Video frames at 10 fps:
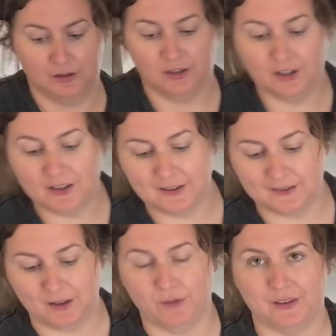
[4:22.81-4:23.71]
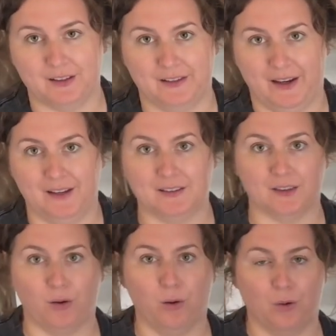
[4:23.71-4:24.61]
You're going to see over the days that
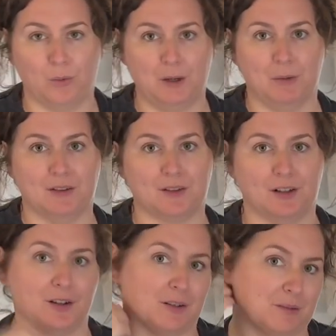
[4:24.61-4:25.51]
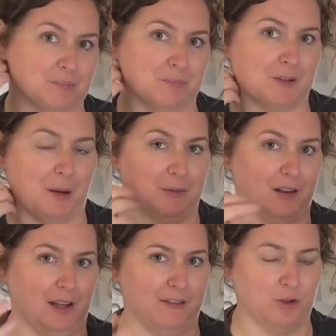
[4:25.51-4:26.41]
the whole wheat one's going to come to
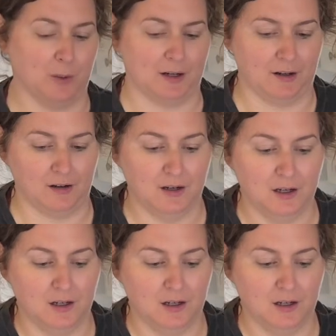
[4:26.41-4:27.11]
life quicker.